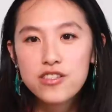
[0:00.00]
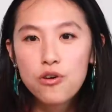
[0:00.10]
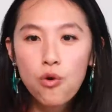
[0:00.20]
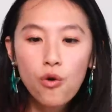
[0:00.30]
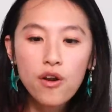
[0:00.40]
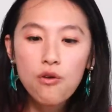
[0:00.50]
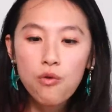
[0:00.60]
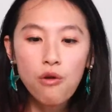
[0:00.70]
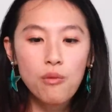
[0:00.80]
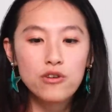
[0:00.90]
the
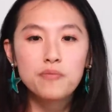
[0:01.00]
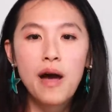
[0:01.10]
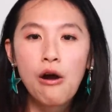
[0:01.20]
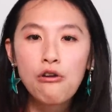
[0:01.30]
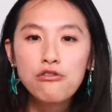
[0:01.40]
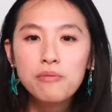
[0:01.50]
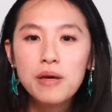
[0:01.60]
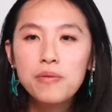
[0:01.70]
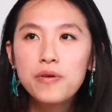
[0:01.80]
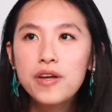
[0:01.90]
quote-unquote most powerful
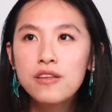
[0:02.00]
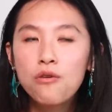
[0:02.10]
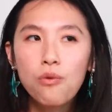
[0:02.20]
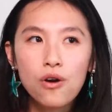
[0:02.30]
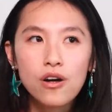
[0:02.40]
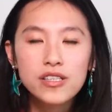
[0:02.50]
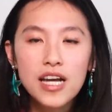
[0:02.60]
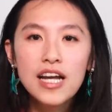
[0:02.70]
people in the world.